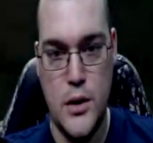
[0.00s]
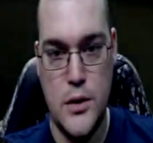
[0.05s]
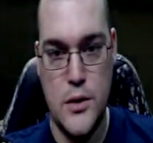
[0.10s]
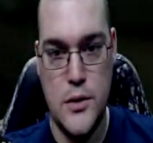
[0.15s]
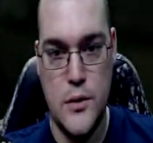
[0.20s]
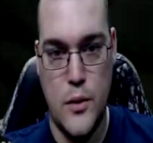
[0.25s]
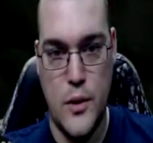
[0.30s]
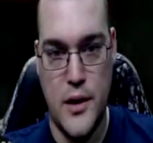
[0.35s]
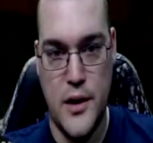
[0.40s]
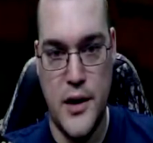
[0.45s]

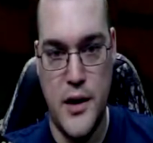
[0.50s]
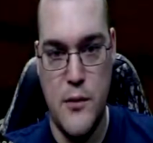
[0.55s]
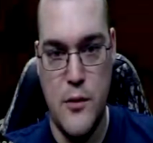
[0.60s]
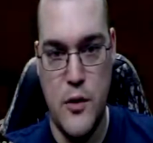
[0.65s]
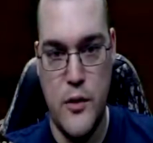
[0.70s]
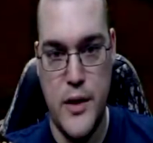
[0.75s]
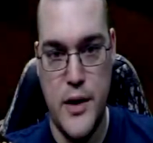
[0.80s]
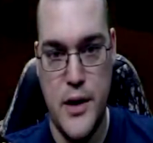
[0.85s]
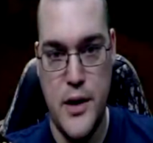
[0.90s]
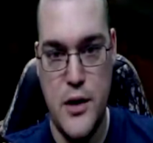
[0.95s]
We're going to come over
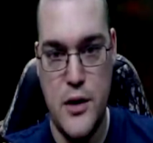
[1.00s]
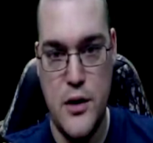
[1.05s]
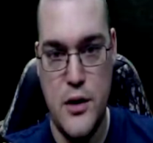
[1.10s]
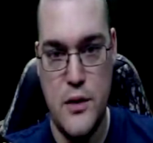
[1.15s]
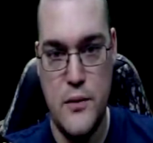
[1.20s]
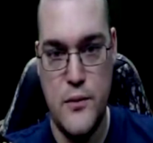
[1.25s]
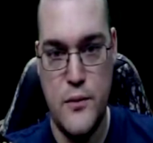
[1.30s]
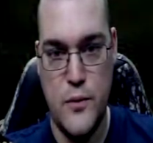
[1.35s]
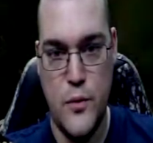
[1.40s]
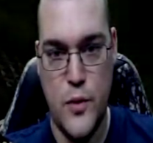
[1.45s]
here.
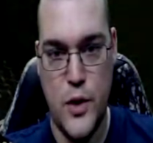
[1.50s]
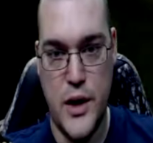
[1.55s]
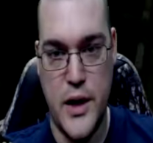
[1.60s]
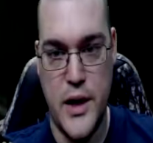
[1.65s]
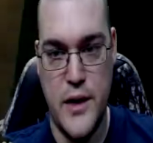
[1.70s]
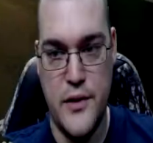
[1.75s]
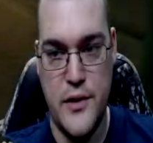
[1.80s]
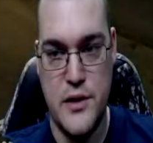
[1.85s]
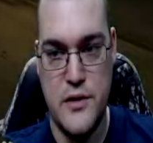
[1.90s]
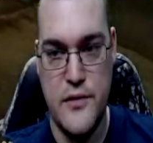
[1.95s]
We're going to
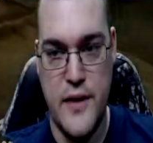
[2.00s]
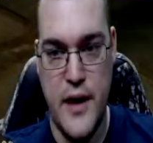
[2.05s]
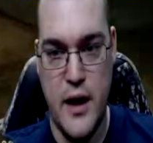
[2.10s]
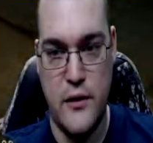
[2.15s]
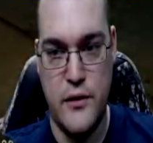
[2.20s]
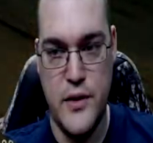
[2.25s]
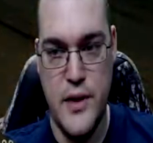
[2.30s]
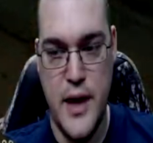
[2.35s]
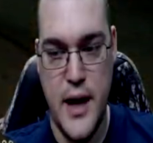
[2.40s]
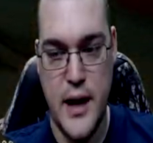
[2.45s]
hit this
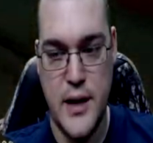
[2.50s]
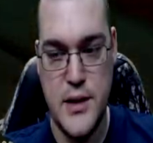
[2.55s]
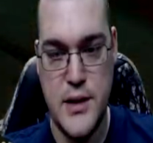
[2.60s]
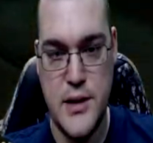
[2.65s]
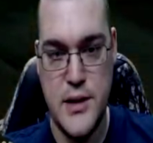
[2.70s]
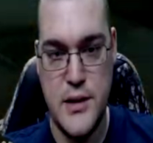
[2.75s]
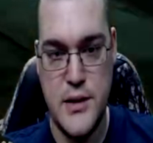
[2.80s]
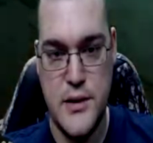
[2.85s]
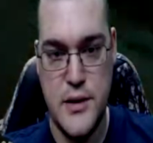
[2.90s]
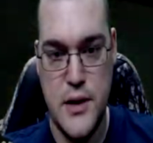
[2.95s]
valve
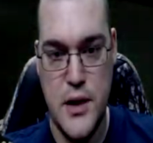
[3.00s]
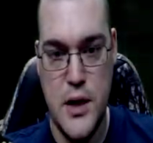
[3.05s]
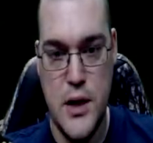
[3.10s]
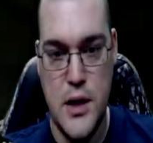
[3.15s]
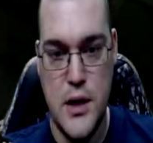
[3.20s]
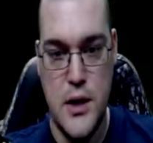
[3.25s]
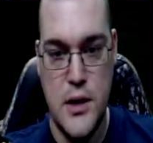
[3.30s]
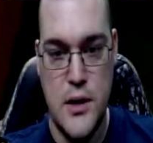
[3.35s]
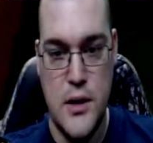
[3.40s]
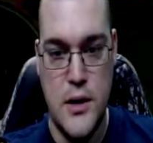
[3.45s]
next.
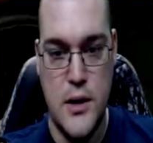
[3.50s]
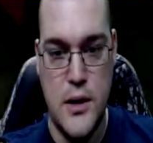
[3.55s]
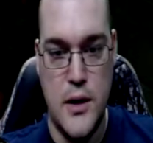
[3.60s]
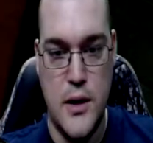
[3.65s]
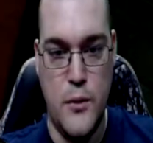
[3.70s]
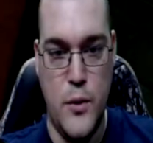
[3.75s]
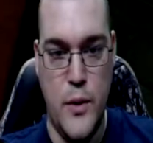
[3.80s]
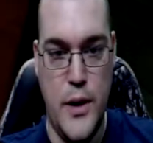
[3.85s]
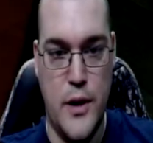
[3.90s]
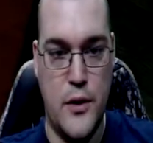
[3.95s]

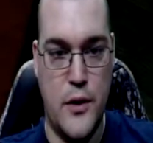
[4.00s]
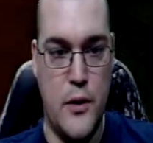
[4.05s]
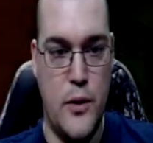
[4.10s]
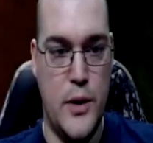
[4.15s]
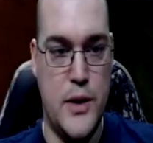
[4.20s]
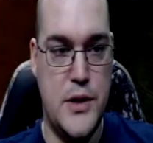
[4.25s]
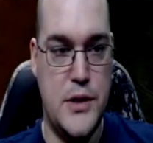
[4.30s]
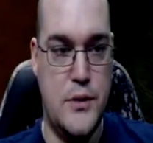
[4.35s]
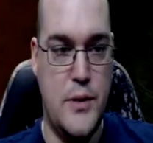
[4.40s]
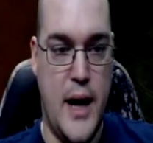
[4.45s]
We are
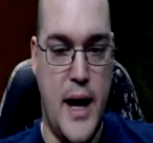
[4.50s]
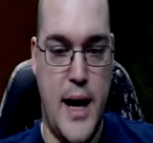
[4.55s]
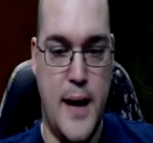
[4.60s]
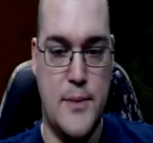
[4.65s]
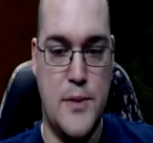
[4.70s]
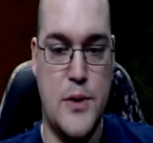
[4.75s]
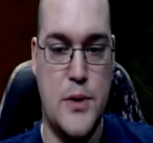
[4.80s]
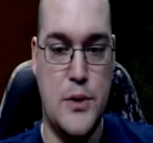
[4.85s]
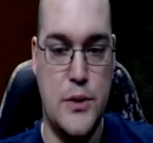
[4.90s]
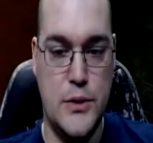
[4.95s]
going to
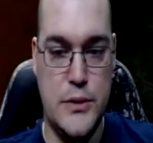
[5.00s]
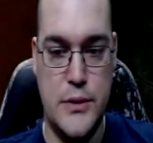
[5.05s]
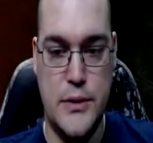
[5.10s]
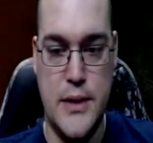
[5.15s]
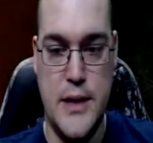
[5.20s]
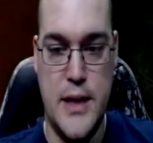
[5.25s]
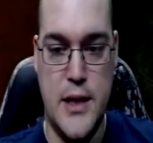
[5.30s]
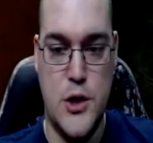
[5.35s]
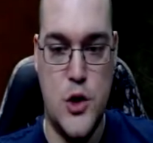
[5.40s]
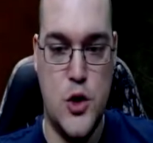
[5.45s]
absolutely
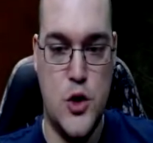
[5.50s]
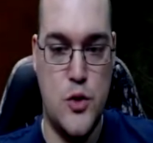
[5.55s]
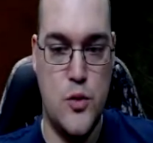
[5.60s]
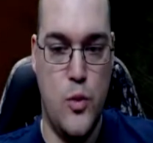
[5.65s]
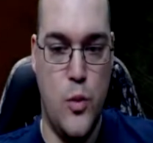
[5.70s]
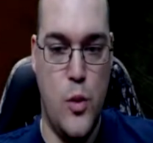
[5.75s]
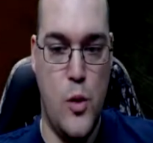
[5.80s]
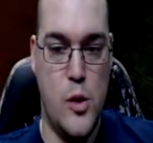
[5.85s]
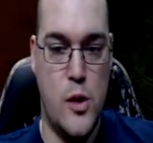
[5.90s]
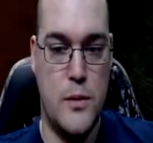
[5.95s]
get
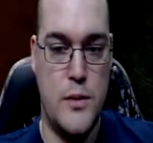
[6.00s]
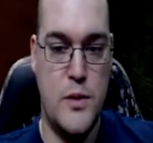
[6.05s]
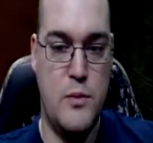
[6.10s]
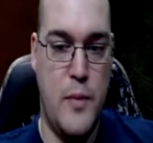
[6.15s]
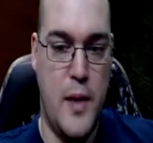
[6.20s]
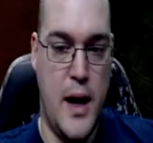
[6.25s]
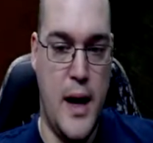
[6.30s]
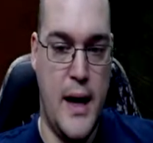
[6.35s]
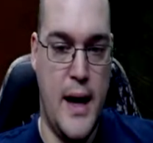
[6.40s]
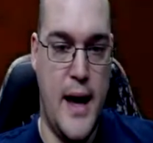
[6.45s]
swarmed
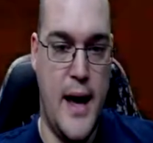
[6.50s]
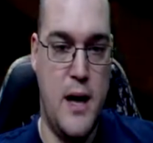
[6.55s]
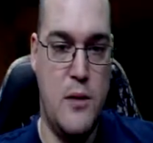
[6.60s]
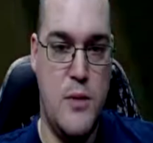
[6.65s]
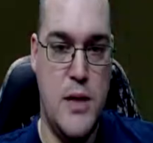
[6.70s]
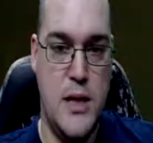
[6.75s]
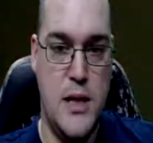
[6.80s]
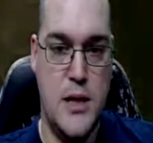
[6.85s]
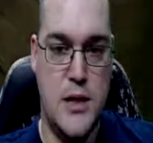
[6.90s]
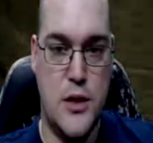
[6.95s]
by
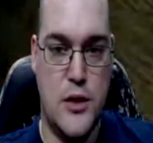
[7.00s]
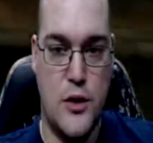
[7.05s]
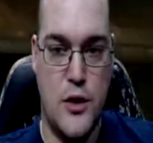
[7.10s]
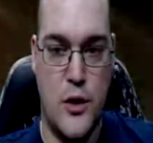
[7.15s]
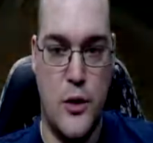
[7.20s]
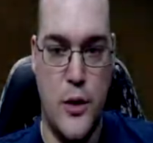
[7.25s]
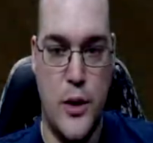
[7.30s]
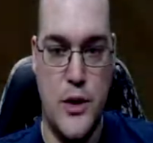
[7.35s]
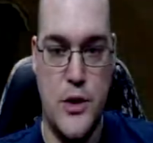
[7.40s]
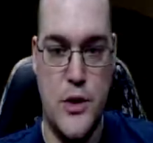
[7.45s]
enemies that are
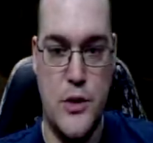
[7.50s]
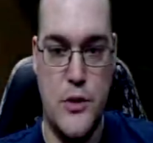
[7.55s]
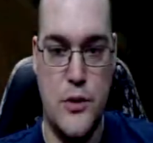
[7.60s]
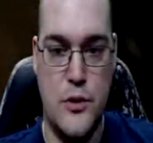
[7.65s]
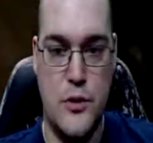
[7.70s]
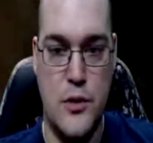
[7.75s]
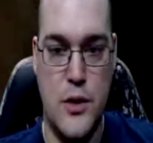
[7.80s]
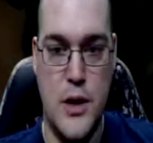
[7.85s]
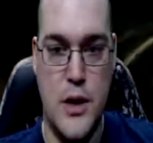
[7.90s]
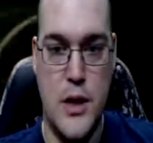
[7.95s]
going to
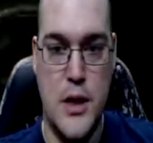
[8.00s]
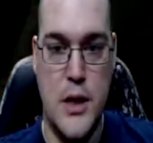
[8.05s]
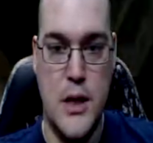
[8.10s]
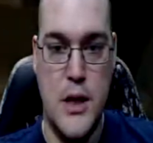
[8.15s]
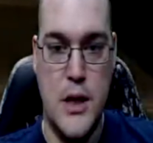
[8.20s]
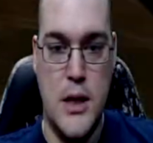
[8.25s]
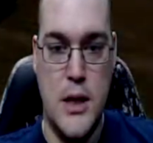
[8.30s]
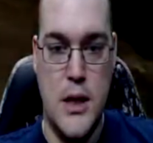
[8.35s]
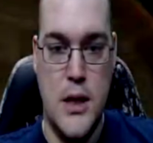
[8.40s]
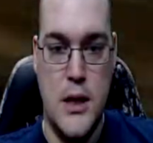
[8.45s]

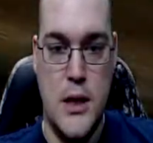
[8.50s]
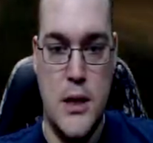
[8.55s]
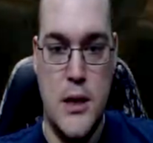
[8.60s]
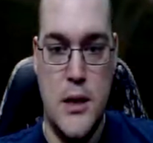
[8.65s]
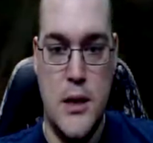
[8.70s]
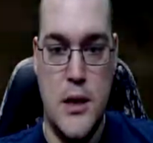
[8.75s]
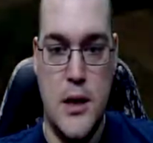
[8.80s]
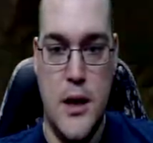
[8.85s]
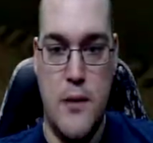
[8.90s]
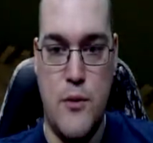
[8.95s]

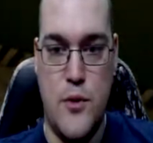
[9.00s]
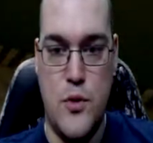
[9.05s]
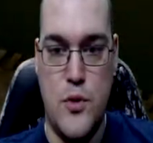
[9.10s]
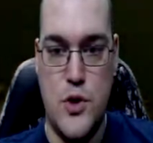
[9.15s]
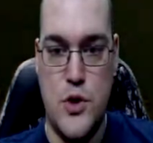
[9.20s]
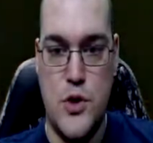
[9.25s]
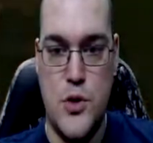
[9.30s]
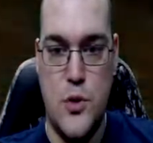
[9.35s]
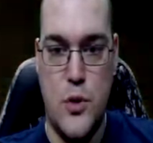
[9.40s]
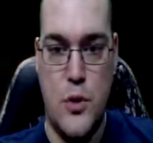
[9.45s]
come through
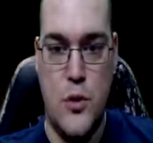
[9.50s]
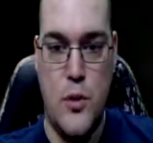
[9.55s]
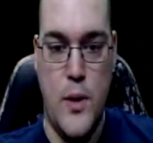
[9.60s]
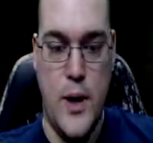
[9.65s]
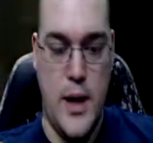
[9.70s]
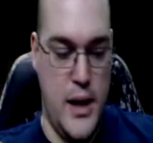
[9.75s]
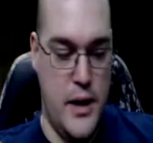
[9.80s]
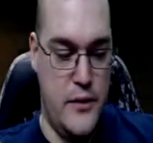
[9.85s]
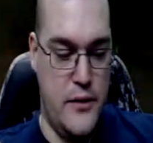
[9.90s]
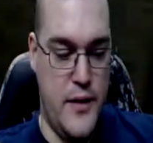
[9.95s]
this
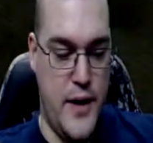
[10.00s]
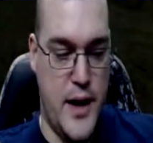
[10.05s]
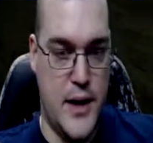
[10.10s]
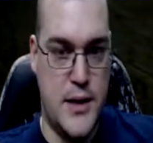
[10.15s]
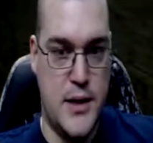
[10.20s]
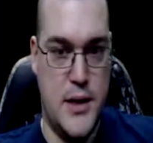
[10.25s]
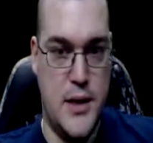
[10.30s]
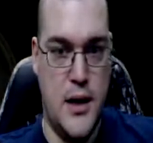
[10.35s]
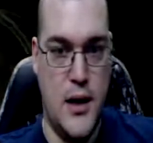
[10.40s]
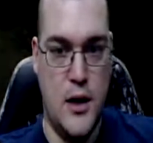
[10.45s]
doorway. In
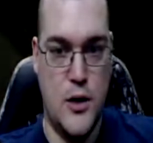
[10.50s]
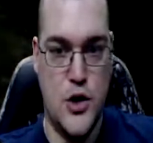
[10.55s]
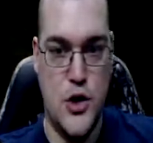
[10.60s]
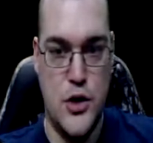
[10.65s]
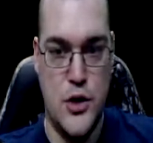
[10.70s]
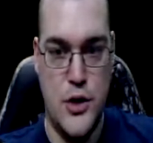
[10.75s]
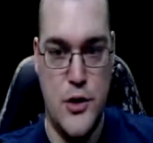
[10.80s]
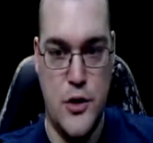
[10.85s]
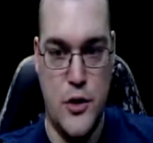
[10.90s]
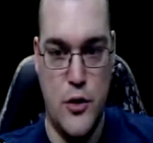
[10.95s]
fact, I'll show
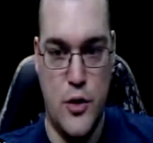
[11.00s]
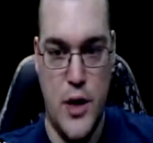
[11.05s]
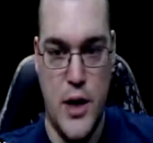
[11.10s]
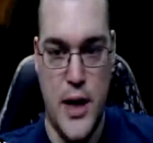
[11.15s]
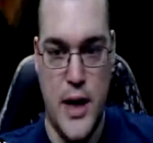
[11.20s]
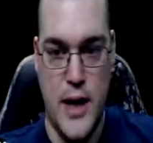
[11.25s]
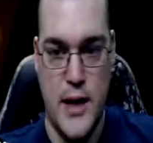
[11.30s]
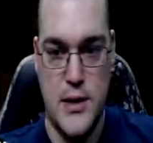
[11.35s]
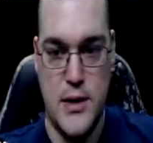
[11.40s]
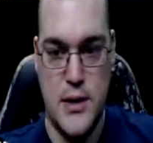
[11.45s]
you the
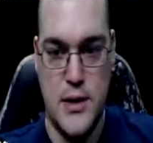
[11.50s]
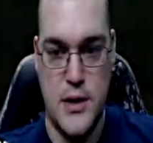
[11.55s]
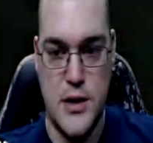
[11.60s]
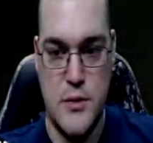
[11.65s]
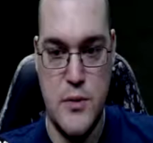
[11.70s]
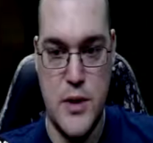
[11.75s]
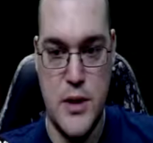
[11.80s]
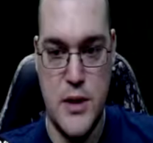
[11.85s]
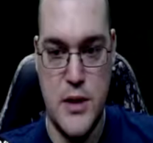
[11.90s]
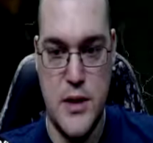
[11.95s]
grenades just
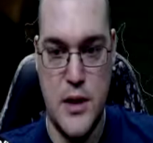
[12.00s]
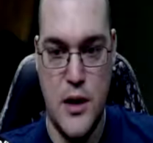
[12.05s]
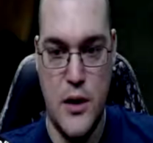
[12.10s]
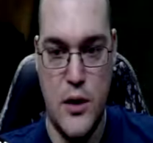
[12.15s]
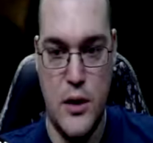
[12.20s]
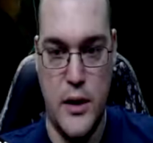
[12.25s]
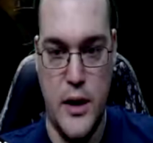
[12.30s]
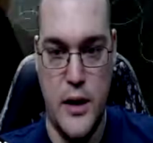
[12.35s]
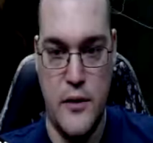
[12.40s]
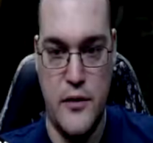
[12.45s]
because they are a
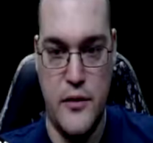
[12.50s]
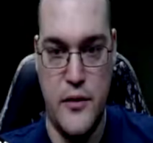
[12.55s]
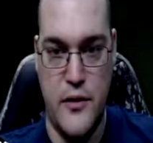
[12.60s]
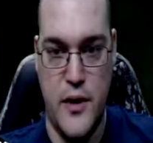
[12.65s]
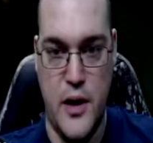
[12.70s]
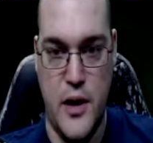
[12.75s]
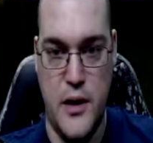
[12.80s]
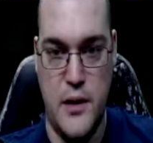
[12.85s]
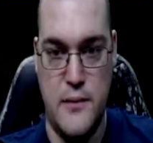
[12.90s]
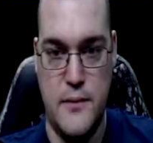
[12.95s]
lot of
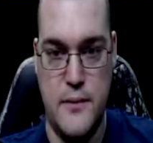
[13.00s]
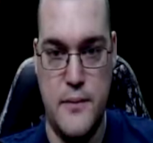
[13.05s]
fun.